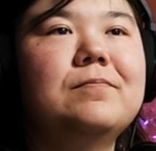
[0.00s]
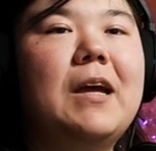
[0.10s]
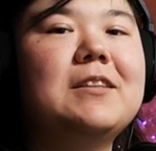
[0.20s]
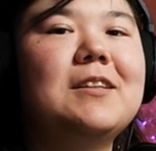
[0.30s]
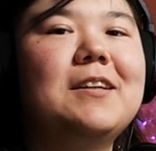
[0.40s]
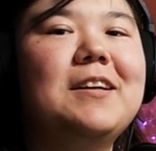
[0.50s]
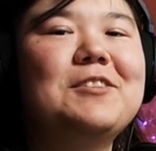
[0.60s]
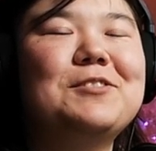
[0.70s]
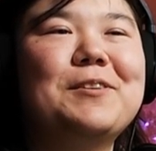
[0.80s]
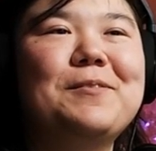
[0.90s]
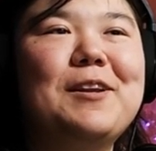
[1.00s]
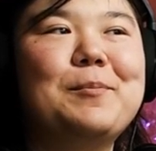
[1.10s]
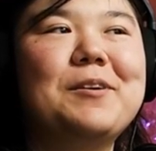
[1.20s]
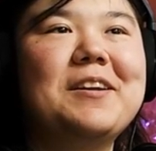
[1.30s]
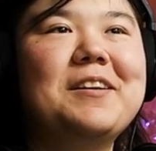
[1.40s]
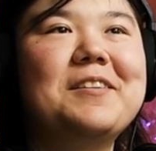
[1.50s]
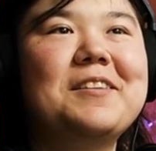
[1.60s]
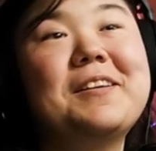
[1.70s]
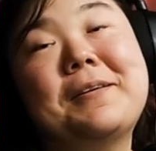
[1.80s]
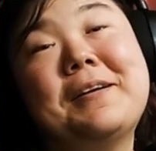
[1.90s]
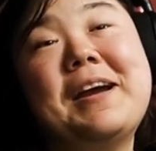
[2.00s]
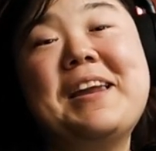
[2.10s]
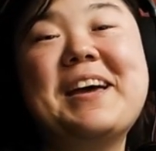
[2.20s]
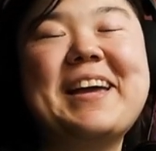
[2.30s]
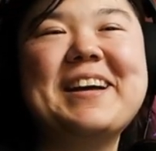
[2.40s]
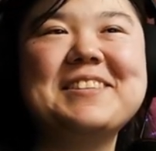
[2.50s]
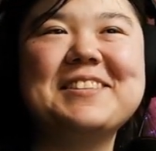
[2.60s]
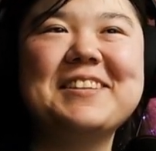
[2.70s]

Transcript: That's an interesting way to put it. Kinda, I guess.